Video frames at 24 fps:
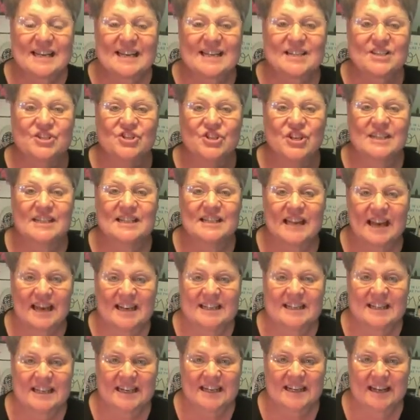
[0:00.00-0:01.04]
It's just
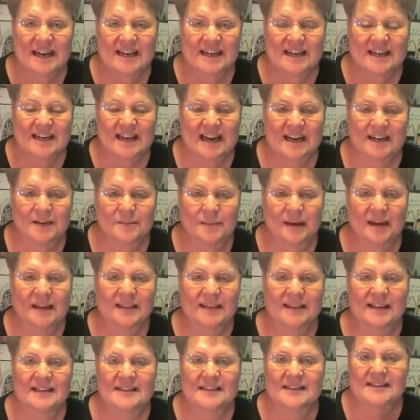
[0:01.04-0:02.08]
$19.99 a month.
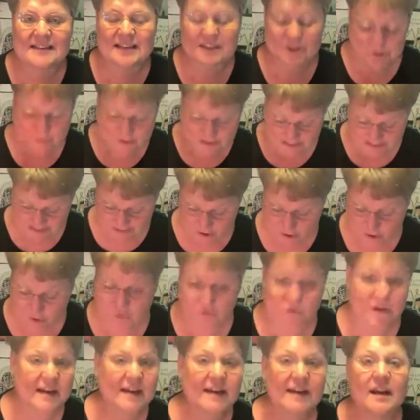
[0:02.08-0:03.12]
And as I said, you get a
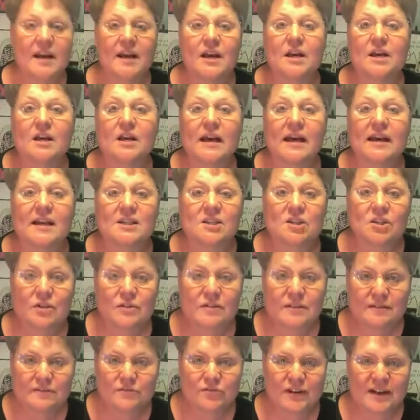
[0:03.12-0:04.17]
great
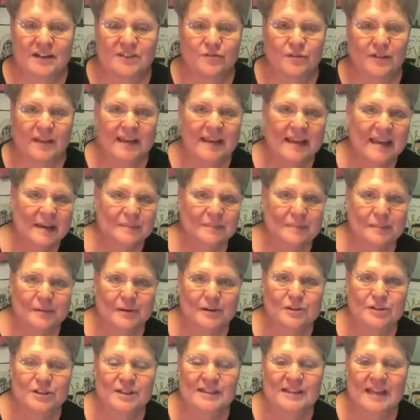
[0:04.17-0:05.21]
exclusive transfer that can't be
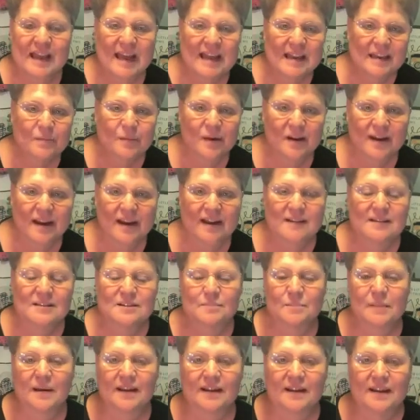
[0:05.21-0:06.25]
purchased anywhere else,
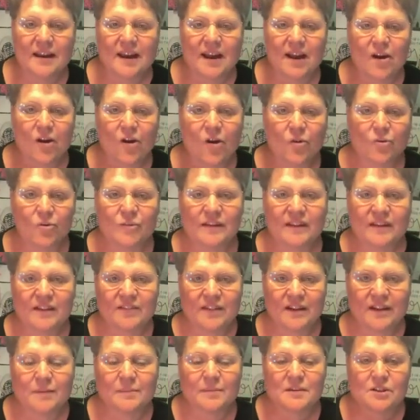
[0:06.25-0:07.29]
but only
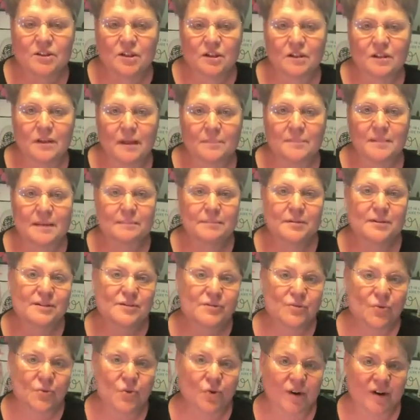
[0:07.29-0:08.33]
available to club members
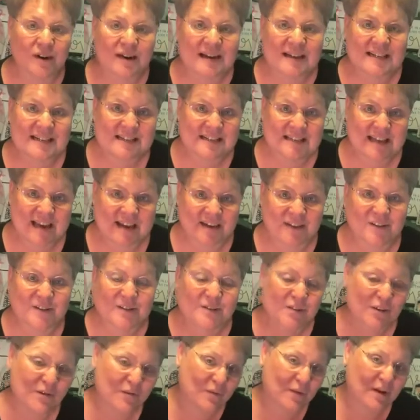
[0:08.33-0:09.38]
or a designer.
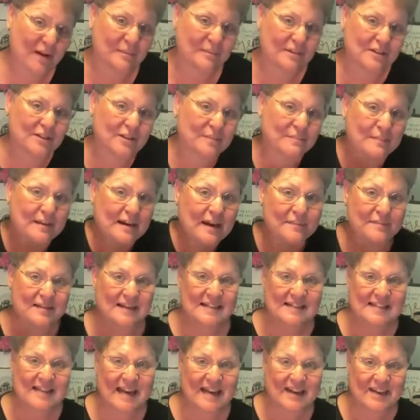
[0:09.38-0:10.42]
So if you want to become a
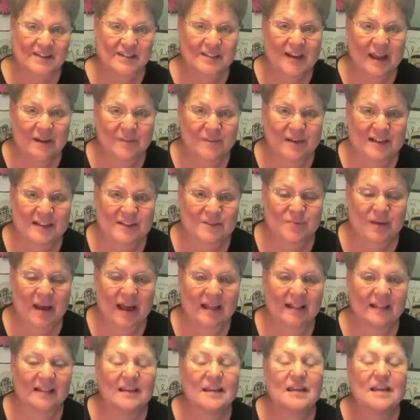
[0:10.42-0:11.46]
designer, you get one as
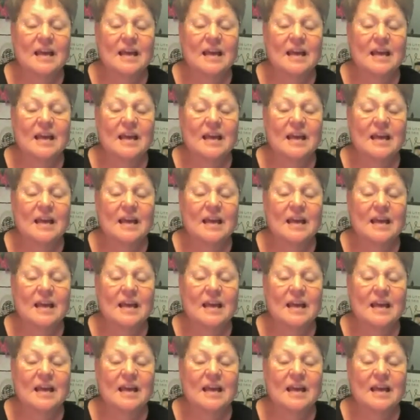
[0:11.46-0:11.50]
well.